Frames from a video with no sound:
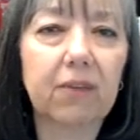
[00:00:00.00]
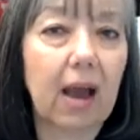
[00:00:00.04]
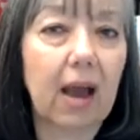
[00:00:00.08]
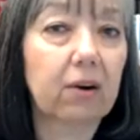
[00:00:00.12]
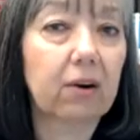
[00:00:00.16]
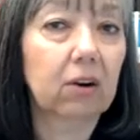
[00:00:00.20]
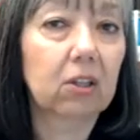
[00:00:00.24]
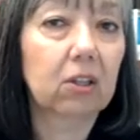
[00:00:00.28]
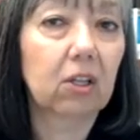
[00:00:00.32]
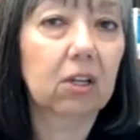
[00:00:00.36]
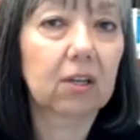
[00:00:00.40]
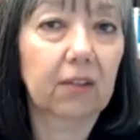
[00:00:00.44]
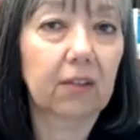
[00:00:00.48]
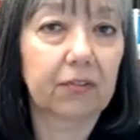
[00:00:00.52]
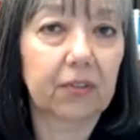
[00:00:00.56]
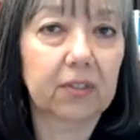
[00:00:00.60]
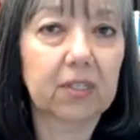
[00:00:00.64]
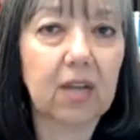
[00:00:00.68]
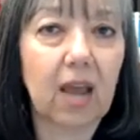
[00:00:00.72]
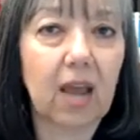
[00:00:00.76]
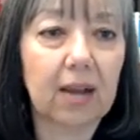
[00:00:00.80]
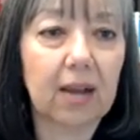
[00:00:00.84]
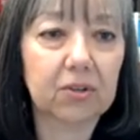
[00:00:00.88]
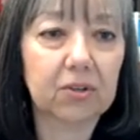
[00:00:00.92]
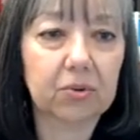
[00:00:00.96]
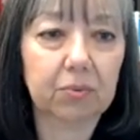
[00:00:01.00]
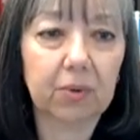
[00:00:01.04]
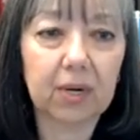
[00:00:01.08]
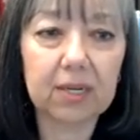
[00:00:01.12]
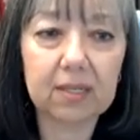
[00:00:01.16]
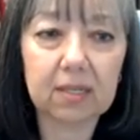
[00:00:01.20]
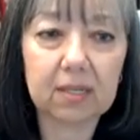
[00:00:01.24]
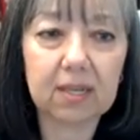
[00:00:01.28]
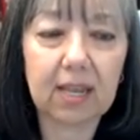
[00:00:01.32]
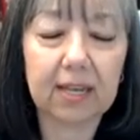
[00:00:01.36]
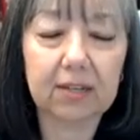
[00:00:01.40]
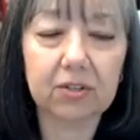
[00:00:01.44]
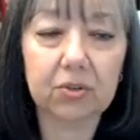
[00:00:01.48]
of how to look at the tax
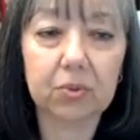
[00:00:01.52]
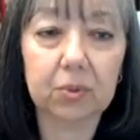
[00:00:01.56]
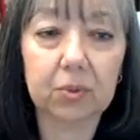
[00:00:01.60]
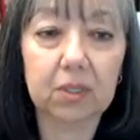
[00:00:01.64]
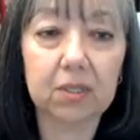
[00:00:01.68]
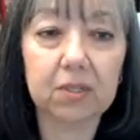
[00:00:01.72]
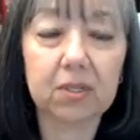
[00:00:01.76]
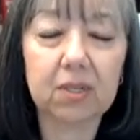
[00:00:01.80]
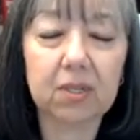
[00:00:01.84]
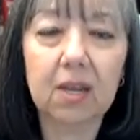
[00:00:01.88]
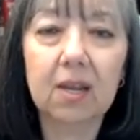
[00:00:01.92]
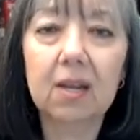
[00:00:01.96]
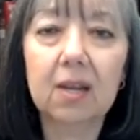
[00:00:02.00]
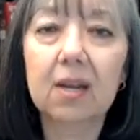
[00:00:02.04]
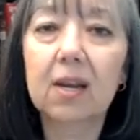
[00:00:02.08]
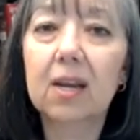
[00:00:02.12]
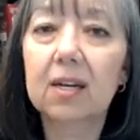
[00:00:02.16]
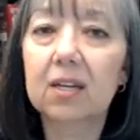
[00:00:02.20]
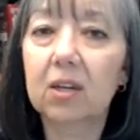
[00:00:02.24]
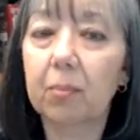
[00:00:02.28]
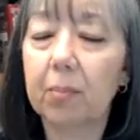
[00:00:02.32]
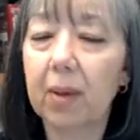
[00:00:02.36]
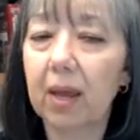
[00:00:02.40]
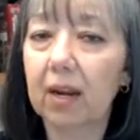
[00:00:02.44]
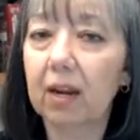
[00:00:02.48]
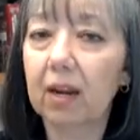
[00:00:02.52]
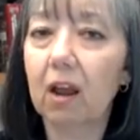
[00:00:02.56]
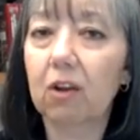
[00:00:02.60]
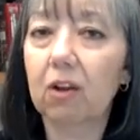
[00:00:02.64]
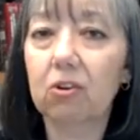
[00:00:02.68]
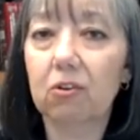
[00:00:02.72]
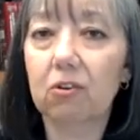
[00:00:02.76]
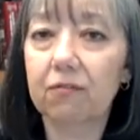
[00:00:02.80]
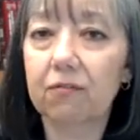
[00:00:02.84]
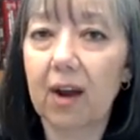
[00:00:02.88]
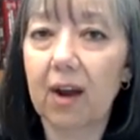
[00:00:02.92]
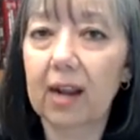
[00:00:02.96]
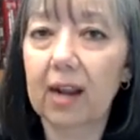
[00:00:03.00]
rate schedules. Depending
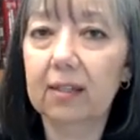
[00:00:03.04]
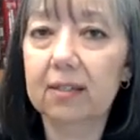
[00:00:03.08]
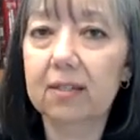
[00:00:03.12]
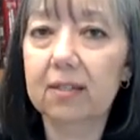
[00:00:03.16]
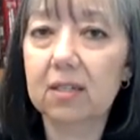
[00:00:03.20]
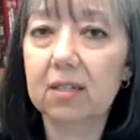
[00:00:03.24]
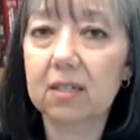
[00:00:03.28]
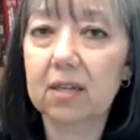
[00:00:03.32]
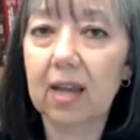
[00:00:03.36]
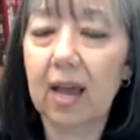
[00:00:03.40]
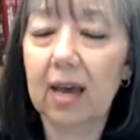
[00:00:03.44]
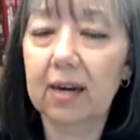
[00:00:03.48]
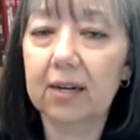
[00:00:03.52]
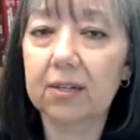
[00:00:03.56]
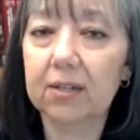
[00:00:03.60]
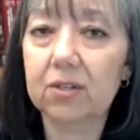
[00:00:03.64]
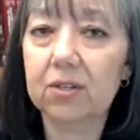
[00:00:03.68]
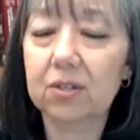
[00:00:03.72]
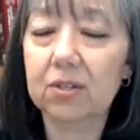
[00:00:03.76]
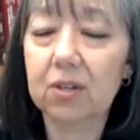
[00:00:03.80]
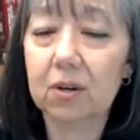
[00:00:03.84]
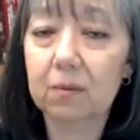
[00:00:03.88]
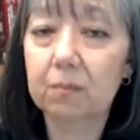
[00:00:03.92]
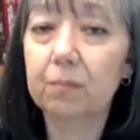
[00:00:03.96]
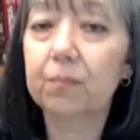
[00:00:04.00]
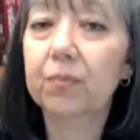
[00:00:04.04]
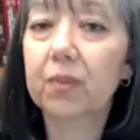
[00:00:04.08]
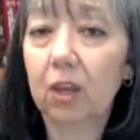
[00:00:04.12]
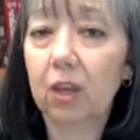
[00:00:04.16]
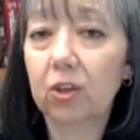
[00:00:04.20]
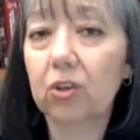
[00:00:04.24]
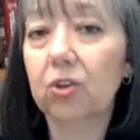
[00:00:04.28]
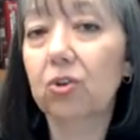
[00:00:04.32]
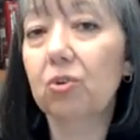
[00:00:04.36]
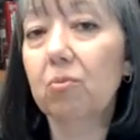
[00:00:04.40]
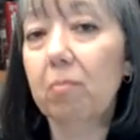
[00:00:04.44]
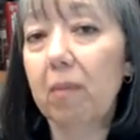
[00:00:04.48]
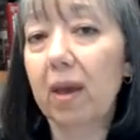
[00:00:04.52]
on your filing status,
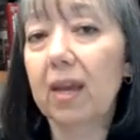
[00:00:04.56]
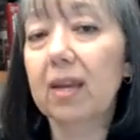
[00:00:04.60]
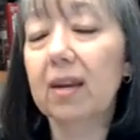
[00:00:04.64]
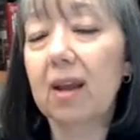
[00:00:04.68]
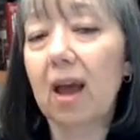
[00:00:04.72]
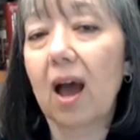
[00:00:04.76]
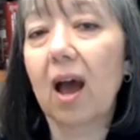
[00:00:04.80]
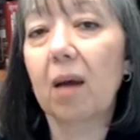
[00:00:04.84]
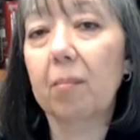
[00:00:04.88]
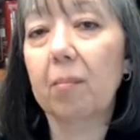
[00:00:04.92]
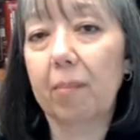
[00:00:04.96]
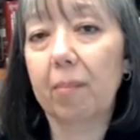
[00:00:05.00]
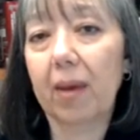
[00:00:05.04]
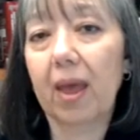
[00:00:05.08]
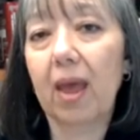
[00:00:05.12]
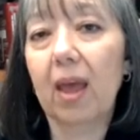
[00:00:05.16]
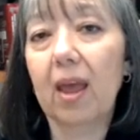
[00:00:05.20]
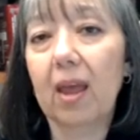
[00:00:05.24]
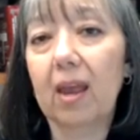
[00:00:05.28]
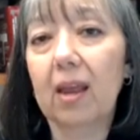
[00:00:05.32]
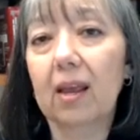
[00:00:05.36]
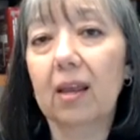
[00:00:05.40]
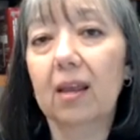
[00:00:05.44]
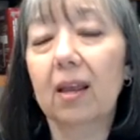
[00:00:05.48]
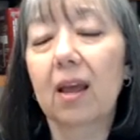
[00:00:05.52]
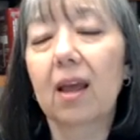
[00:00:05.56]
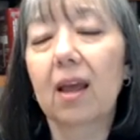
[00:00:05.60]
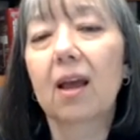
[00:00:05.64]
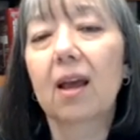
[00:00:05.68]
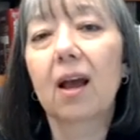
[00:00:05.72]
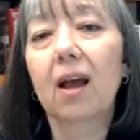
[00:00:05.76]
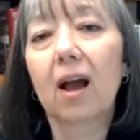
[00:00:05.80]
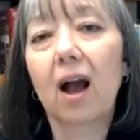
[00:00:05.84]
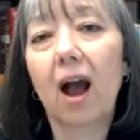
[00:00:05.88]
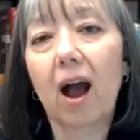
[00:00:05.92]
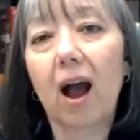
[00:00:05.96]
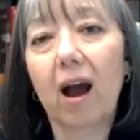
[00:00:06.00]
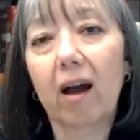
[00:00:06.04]
you may not pay
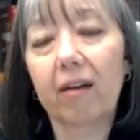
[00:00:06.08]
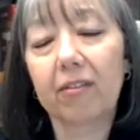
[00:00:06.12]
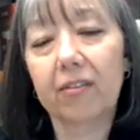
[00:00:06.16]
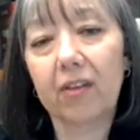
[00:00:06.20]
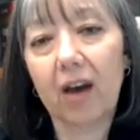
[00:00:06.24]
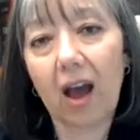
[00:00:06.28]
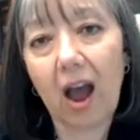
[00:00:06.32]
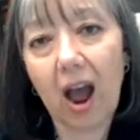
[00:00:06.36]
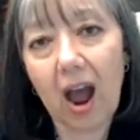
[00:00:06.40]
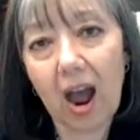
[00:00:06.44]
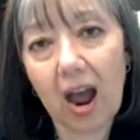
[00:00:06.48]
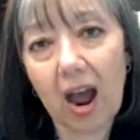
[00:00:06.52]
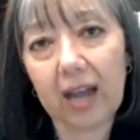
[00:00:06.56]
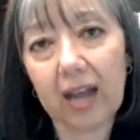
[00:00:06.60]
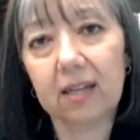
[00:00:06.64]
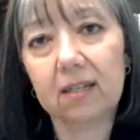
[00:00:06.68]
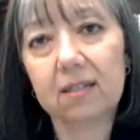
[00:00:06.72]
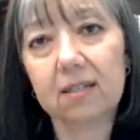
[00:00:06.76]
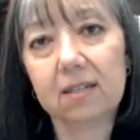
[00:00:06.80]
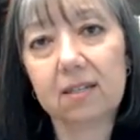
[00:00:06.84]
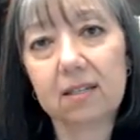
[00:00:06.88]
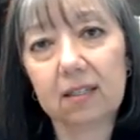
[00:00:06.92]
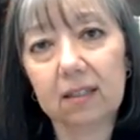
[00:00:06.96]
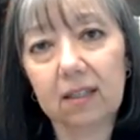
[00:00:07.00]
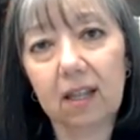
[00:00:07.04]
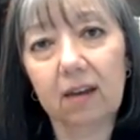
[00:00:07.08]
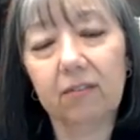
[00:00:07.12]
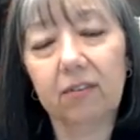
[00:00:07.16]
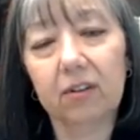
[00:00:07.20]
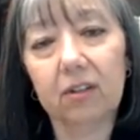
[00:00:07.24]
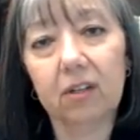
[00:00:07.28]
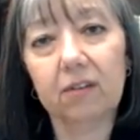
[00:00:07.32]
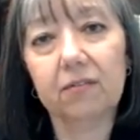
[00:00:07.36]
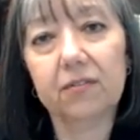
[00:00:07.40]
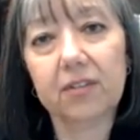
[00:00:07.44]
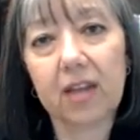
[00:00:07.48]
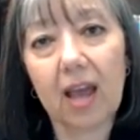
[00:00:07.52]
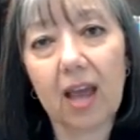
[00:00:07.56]
the highest
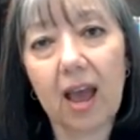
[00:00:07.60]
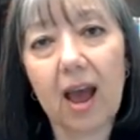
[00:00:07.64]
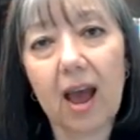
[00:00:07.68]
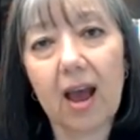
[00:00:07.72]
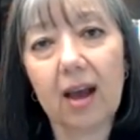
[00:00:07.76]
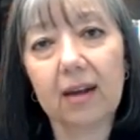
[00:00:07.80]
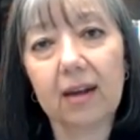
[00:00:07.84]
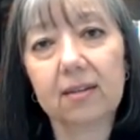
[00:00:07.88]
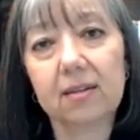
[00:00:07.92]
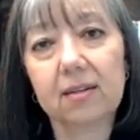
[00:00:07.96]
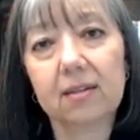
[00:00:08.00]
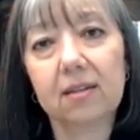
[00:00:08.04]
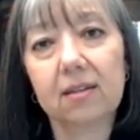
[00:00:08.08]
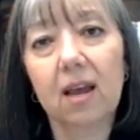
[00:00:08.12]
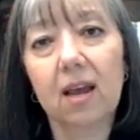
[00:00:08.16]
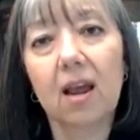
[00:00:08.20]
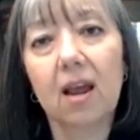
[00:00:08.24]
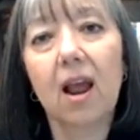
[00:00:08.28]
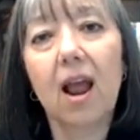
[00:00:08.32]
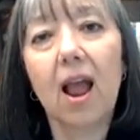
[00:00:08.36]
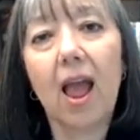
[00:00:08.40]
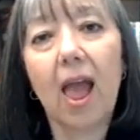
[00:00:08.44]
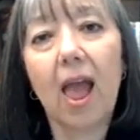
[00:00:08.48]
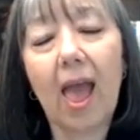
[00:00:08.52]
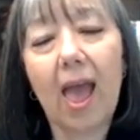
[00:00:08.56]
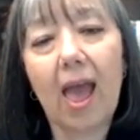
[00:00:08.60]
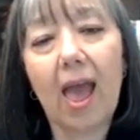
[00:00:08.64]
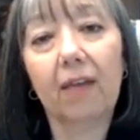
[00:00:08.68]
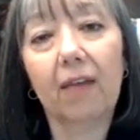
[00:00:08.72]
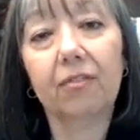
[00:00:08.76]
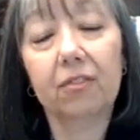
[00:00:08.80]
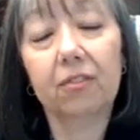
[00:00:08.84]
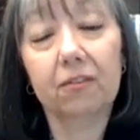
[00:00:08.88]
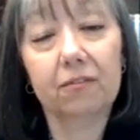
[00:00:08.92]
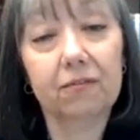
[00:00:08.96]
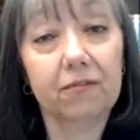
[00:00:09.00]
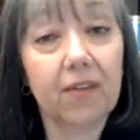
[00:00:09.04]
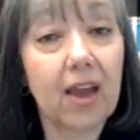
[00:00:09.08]
level of tax
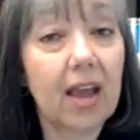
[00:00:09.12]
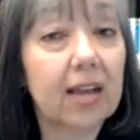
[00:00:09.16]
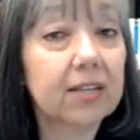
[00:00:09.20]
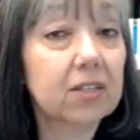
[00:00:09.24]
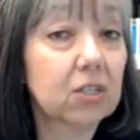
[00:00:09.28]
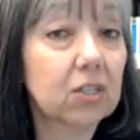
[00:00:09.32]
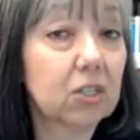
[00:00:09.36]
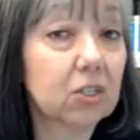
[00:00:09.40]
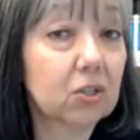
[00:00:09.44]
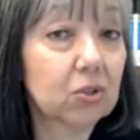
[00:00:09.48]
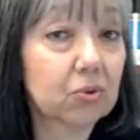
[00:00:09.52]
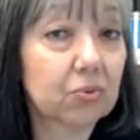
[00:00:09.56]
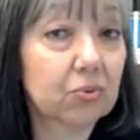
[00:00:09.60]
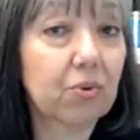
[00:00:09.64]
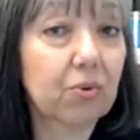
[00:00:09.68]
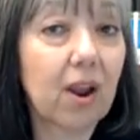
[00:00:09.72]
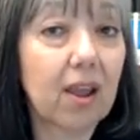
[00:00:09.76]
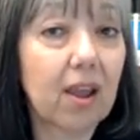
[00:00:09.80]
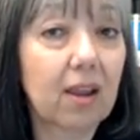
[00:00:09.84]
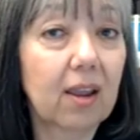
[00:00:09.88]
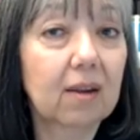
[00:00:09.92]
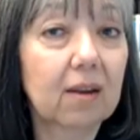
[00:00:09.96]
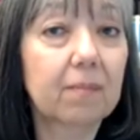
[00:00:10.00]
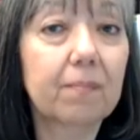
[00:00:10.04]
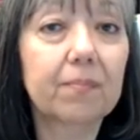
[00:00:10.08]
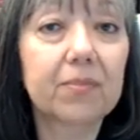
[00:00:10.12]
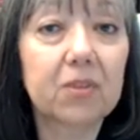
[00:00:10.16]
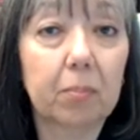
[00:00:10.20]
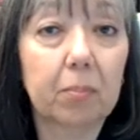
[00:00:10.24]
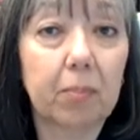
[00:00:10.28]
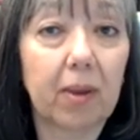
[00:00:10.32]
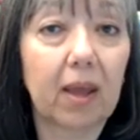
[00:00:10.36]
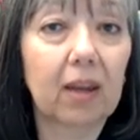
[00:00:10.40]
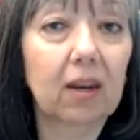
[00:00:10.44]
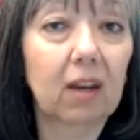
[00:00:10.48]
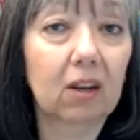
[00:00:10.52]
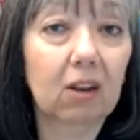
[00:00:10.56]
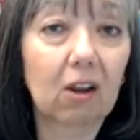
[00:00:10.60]
at the fastest rate,
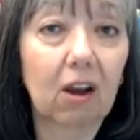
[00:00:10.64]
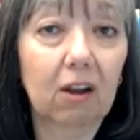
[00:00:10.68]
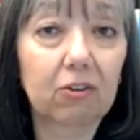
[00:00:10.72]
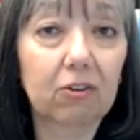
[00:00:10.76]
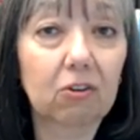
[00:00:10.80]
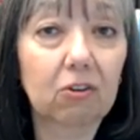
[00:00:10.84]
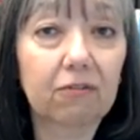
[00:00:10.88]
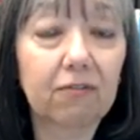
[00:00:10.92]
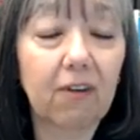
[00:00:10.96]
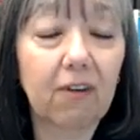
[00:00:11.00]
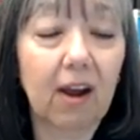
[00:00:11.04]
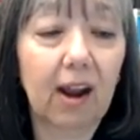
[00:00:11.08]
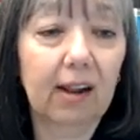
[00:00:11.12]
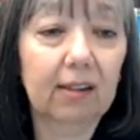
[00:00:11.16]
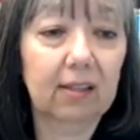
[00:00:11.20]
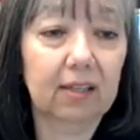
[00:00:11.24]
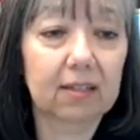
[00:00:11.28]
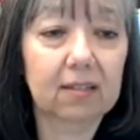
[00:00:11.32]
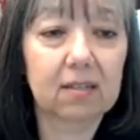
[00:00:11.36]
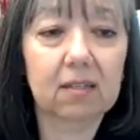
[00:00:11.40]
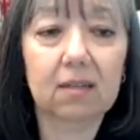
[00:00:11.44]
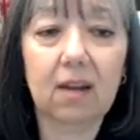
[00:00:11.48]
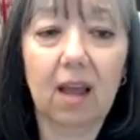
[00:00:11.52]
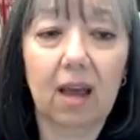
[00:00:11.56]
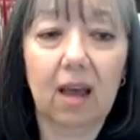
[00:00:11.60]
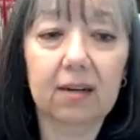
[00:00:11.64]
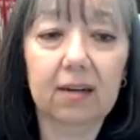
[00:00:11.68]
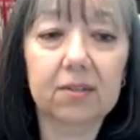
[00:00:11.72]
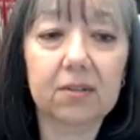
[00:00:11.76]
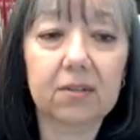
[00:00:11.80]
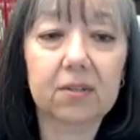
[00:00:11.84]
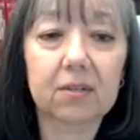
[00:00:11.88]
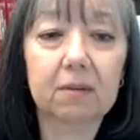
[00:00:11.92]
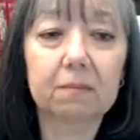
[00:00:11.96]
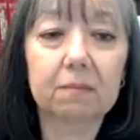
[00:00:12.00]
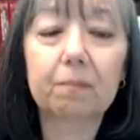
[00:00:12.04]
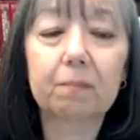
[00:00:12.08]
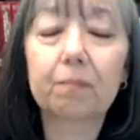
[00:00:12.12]
depending on your filing
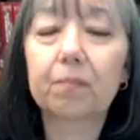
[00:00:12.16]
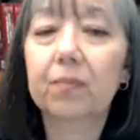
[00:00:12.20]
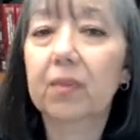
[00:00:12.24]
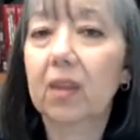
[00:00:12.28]
status.